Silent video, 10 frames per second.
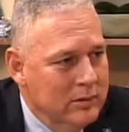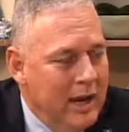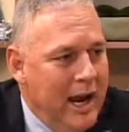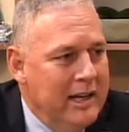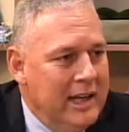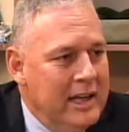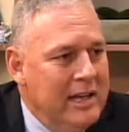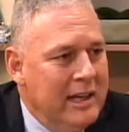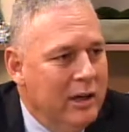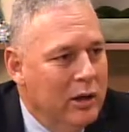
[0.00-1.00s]
And
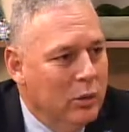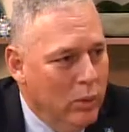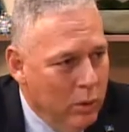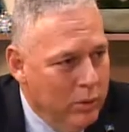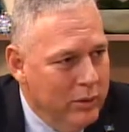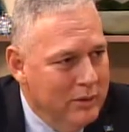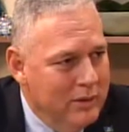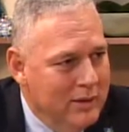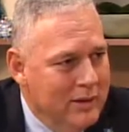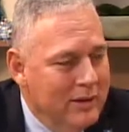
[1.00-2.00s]
in their growth,
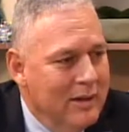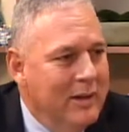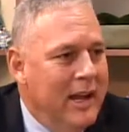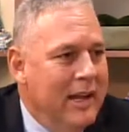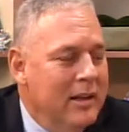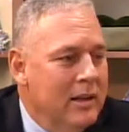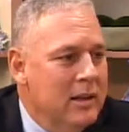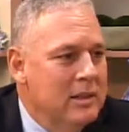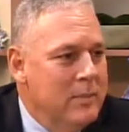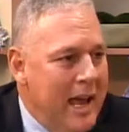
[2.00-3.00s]
that the
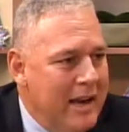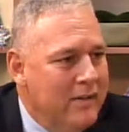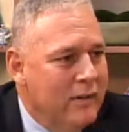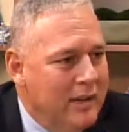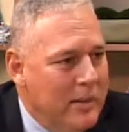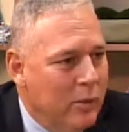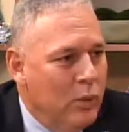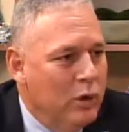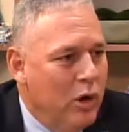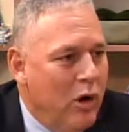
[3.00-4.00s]
demand for labor
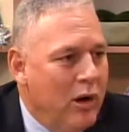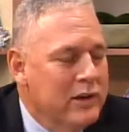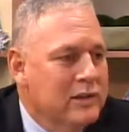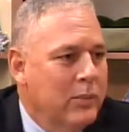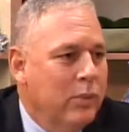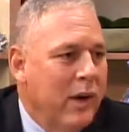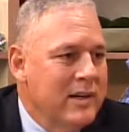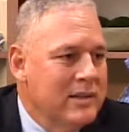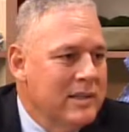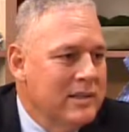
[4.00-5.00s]
would cause the
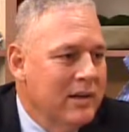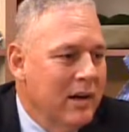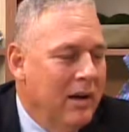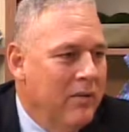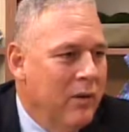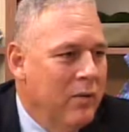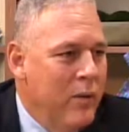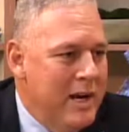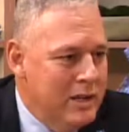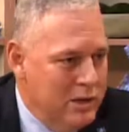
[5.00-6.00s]
prices of
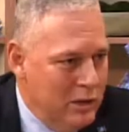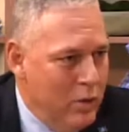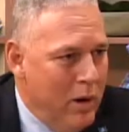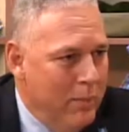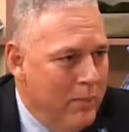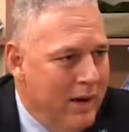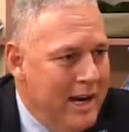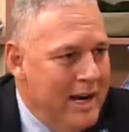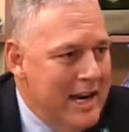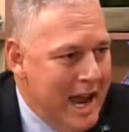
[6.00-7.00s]
wages to go up
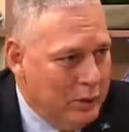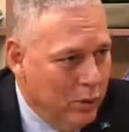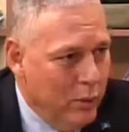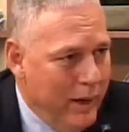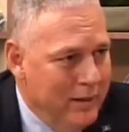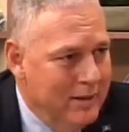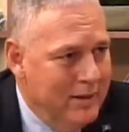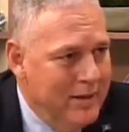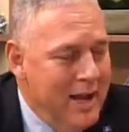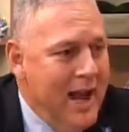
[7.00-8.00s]
in a natural way.
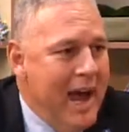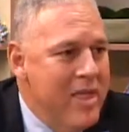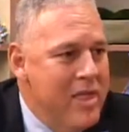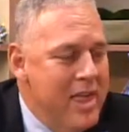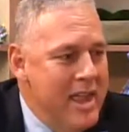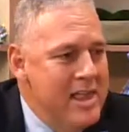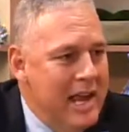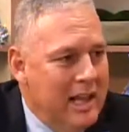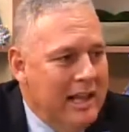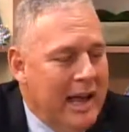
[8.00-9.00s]
And then
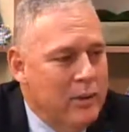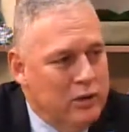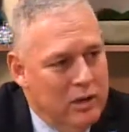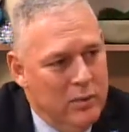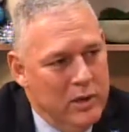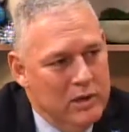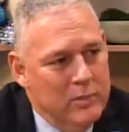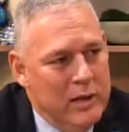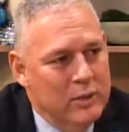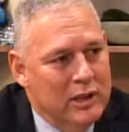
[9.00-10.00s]
it allows government to
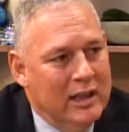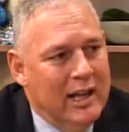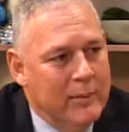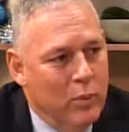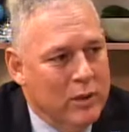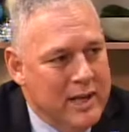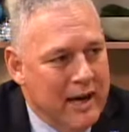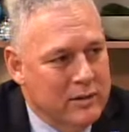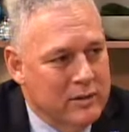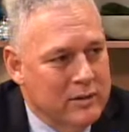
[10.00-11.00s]
be able to collect more
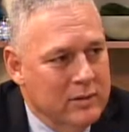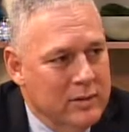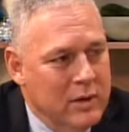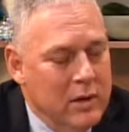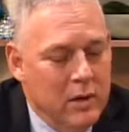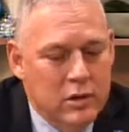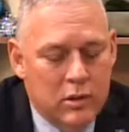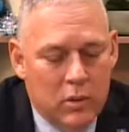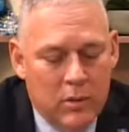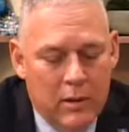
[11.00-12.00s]
taxes.
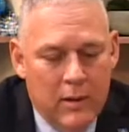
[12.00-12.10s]
So